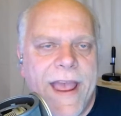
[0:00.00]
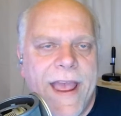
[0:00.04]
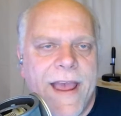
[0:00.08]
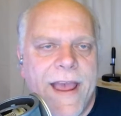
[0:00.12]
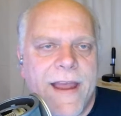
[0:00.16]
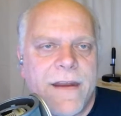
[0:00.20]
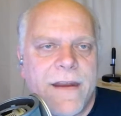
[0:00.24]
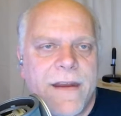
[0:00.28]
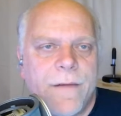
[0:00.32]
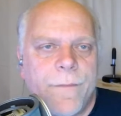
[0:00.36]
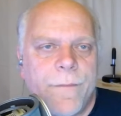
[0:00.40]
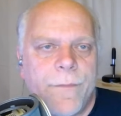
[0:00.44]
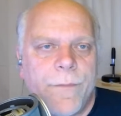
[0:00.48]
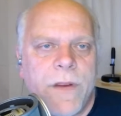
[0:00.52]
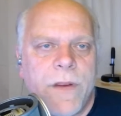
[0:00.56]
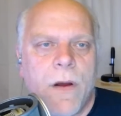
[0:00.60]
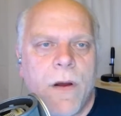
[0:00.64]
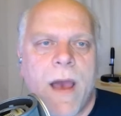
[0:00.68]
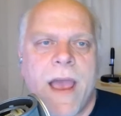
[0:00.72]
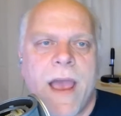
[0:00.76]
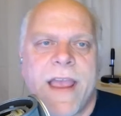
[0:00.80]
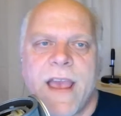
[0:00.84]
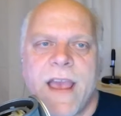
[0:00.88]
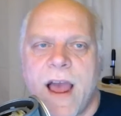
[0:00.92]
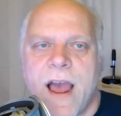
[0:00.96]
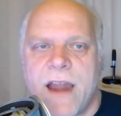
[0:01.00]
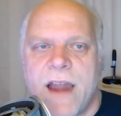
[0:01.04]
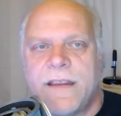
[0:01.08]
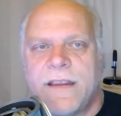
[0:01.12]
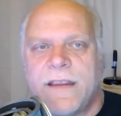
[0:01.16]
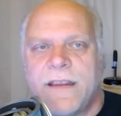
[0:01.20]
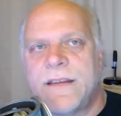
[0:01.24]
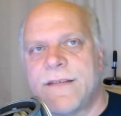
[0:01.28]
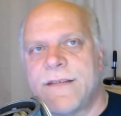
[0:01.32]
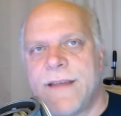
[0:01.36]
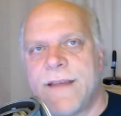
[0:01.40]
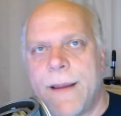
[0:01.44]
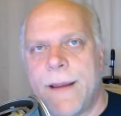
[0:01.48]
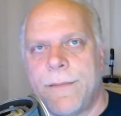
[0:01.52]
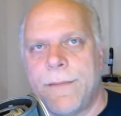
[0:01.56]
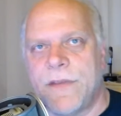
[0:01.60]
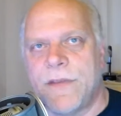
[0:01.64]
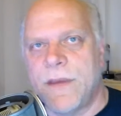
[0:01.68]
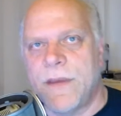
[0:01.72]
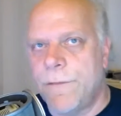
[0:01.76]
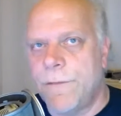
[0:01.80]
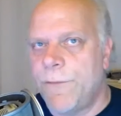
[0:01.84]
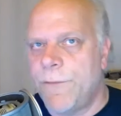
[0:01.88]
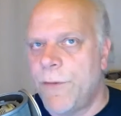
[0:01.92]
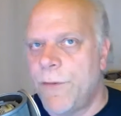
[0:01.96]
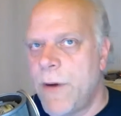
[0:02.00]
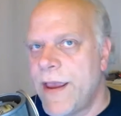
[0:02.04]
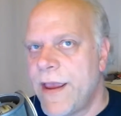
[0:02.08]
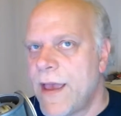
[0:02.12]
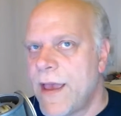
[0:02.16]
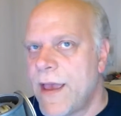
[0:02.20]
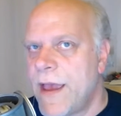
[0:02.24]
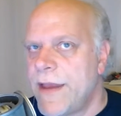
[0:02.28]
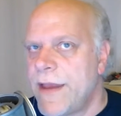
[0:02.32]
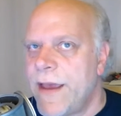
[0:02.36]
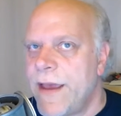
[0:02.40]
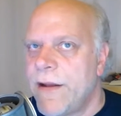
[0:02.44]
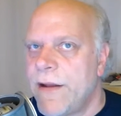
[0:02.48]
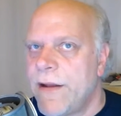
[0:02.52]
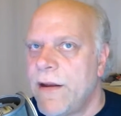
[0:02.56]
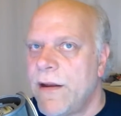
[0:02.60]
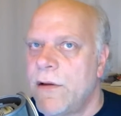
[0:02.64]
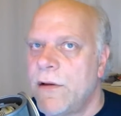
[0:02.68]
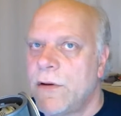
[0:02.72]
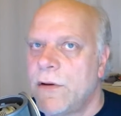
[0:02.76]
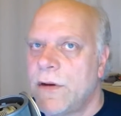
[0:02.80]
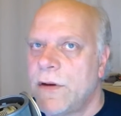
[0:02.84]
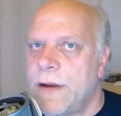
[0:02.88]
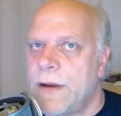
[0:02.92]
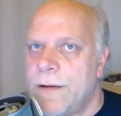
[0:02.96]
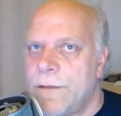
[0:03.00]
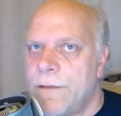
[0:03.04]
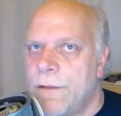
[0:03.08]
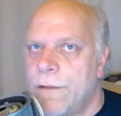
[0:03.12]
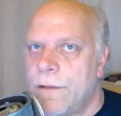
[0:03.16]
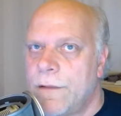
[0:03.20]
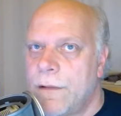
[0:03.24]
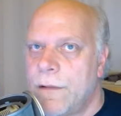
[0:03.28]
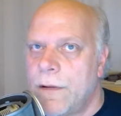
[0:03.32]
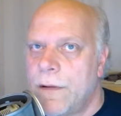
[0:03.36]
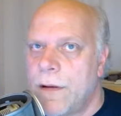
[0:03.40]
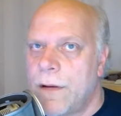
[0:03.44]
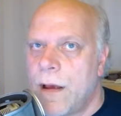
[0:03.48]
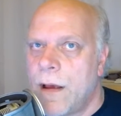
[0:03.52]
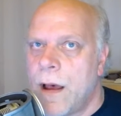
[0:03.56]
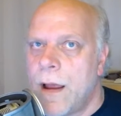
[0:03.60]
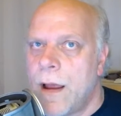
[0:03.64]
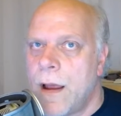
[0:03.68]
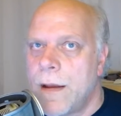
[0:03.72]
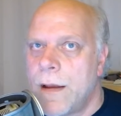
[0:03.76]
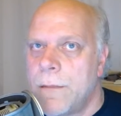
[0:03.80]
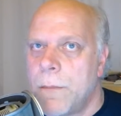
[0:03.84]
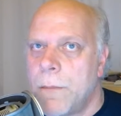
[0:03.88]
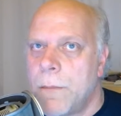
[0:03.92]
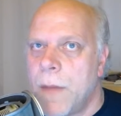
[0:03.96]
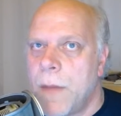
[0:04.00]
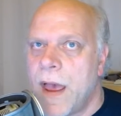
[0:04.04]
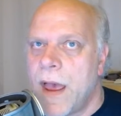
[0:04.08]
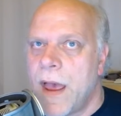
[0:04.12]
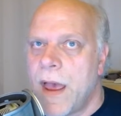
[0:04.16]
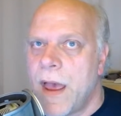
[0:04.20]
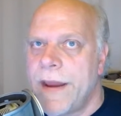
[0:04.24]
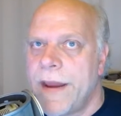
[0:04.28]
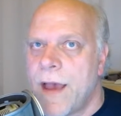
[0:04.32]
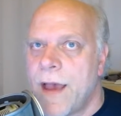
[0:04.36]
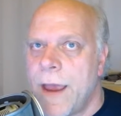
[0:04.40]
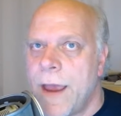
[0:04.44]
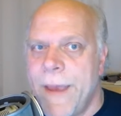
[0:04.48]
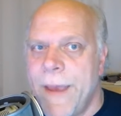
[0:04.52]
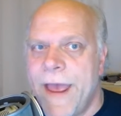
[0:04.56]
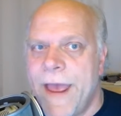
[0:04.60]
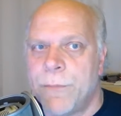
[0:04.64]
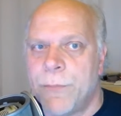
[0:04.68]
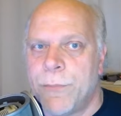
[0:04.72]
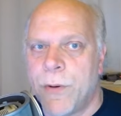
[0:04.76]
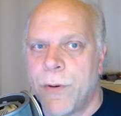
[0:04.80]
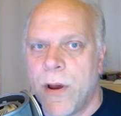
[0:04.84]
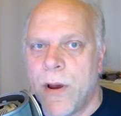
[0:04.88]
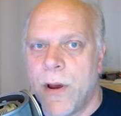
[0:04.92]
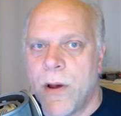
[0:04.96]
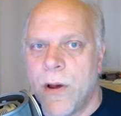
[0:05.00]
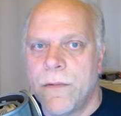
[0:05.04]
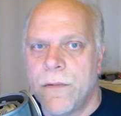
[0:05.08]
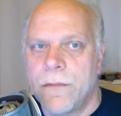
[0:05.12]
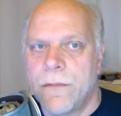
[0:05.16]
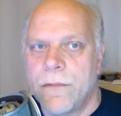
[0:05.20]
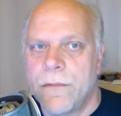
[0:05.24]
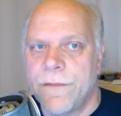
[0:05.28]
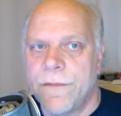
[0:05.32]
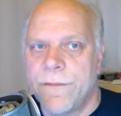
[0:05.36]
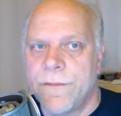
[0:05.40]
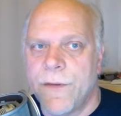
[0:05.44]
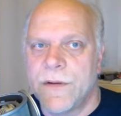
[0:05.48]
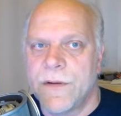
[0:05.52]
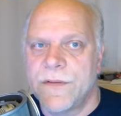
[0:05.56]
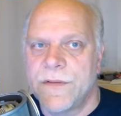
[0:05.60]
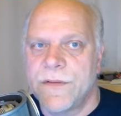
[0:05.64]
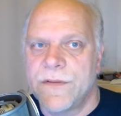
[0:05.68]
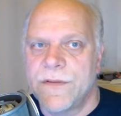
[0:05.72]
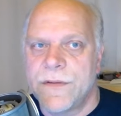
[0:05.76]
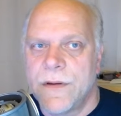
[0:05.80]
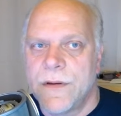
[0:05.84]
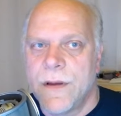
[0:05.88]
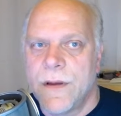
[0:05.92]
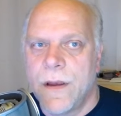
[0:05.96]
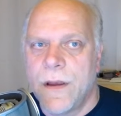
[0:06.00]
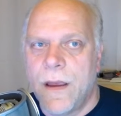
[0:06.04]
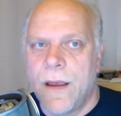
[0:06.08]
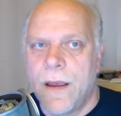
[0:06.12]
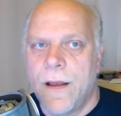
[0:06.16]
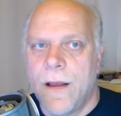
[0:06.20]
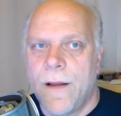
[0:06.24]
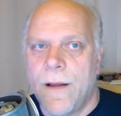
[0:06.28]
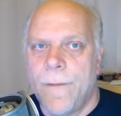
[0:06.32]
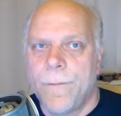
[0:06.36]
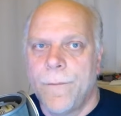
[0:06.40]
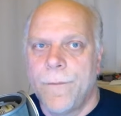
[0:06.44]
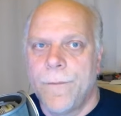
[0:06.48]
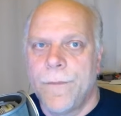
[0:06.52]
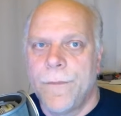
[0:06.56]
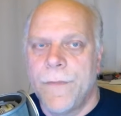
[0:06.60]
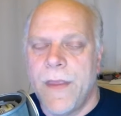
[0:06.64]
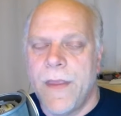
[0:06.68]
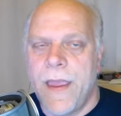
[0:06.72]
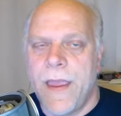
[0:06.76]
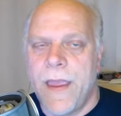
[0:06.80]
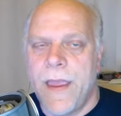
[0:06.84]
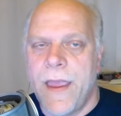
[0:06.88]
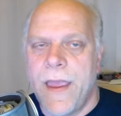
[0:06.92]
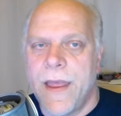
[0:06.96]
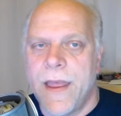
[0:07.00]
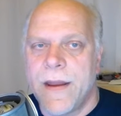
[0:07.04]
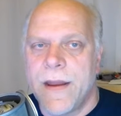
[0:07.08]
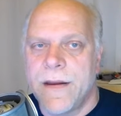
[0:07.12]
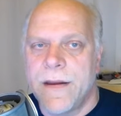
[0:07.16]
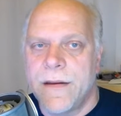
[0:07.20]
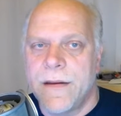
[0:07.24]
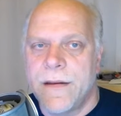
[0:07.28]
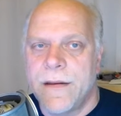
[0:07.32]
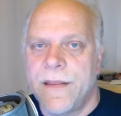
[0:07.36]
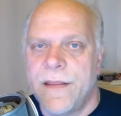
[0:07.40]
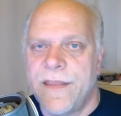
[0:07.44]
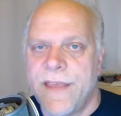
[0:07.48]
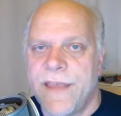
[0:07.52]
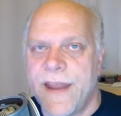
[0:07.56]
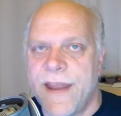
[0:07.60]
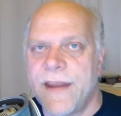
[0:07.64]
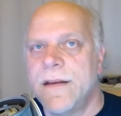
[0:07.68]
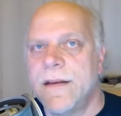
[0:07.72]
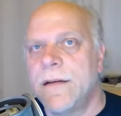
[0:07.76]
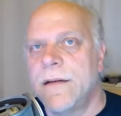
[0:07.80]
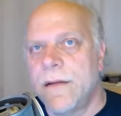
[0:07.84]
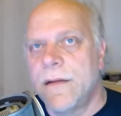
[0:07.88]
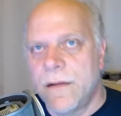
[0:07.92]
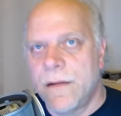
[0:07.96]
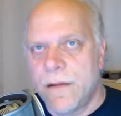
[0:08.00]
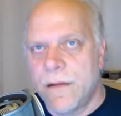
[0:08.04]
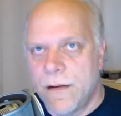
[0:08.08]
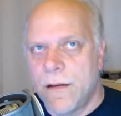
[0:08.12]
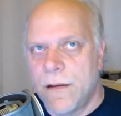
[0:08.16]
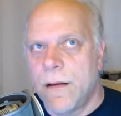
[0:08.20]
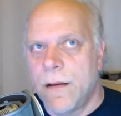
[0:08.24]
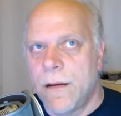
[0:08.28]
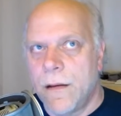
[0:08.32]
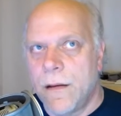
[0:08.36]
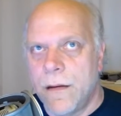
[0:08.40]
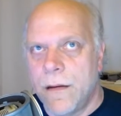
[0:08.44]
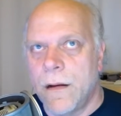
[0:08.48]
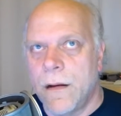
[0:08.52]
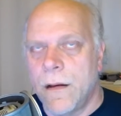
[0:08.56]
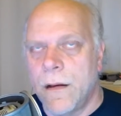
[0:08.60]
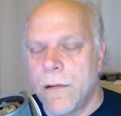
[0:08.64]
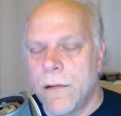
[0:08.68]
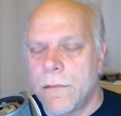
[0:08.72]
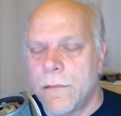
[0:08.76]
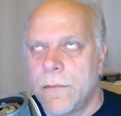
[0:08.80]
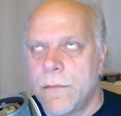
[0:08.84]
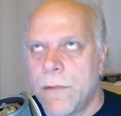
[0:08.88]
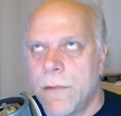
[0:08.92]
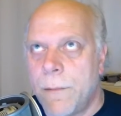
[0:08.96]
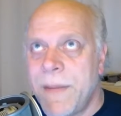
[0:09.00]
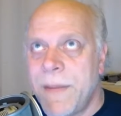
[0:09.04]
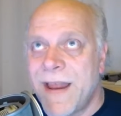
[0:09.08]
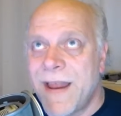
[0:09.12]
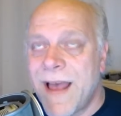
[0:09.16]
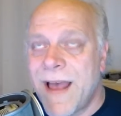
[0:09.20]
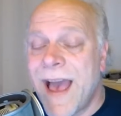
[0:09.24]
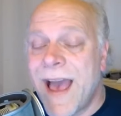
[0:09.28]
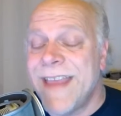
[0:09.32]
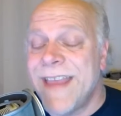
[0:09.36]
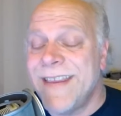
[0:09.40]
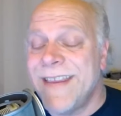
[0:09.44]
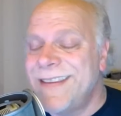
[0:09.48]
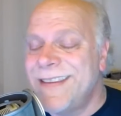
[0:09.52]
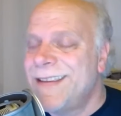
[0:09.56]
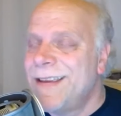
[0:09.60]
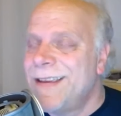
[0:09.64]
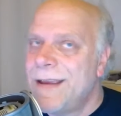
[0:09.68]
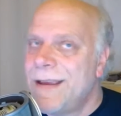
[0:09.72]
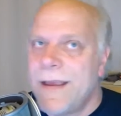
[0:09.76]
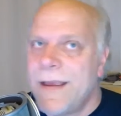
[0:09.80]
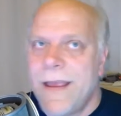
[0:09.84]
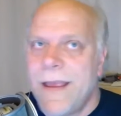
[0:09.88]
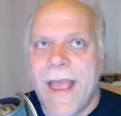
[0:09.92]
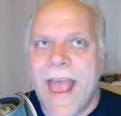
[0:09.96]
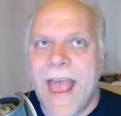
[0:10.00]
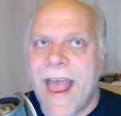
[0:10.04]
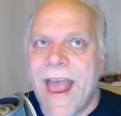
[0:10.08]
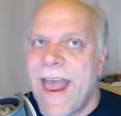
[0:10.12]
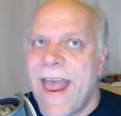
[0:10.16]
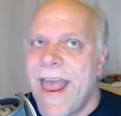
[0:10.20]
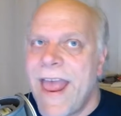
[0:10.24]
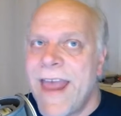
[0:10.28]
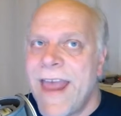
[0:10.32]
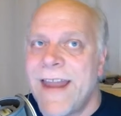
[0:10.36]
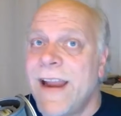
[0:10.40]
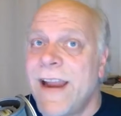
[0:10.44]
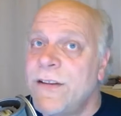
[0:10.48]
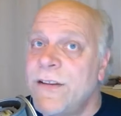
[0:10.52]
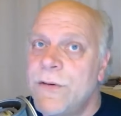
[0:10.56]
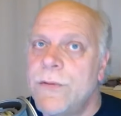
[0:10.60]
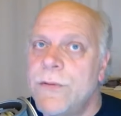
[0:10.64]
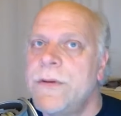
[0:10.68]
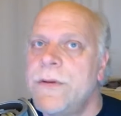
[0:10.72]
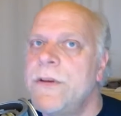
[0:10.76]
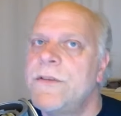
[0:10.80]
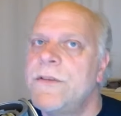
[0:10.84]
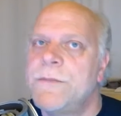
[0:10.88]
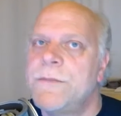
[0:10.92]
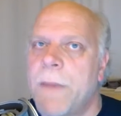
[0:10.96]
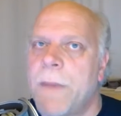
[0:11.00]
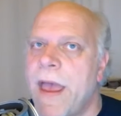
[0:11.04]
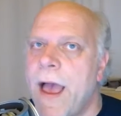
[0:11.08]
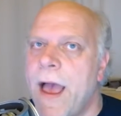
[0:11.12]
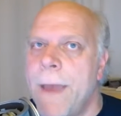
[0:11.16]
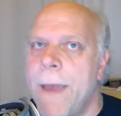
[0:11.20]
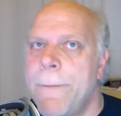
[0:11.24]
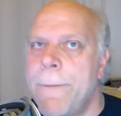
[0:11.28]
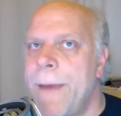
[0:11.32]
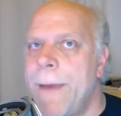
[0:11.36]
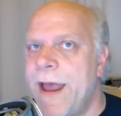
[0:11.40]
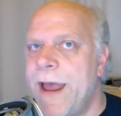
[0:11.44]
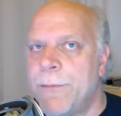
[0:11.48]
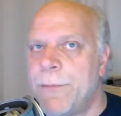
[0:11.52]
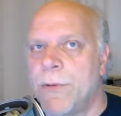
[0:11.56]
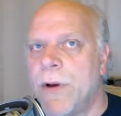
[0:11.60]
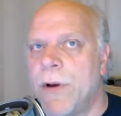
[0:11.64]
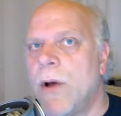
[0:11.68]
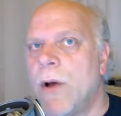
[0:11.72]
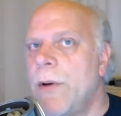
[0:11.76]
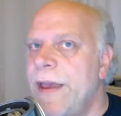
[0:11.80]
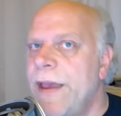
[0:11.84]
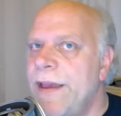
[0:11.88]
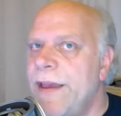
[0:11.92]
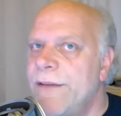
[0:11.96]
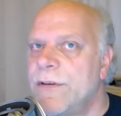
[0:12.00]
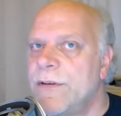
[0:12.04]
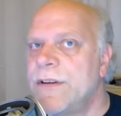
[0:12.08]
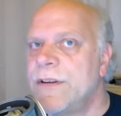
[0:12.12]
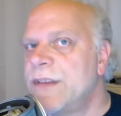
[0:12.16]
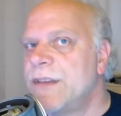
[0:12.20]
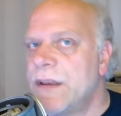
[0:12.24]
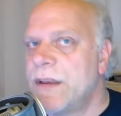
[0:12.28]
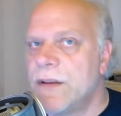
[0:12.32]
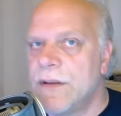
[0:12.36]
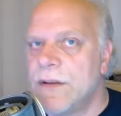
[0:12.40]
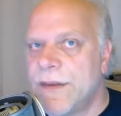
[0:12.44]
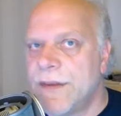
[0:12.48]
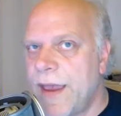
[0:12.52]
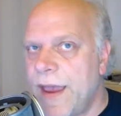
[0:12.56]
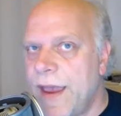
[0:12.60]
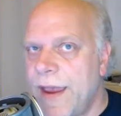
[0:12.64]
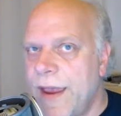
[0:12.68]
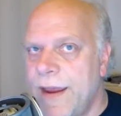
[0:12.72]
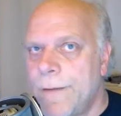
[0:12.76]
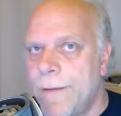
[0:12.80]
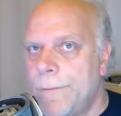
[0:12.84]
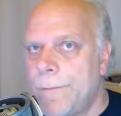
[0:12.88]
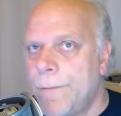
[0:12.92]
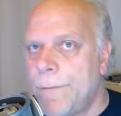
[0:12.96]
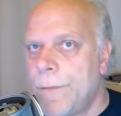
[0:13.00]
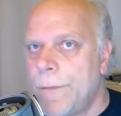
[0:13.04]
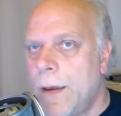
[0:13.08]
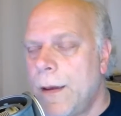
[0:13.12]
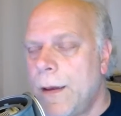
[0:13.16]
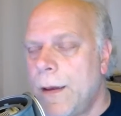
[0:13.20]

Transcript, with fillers: And you know, I kind of did the same thing, Frank. I downloaded it on my iPad Pro first, and then, you know, I mean, I and I do use my iPad Pro every single day,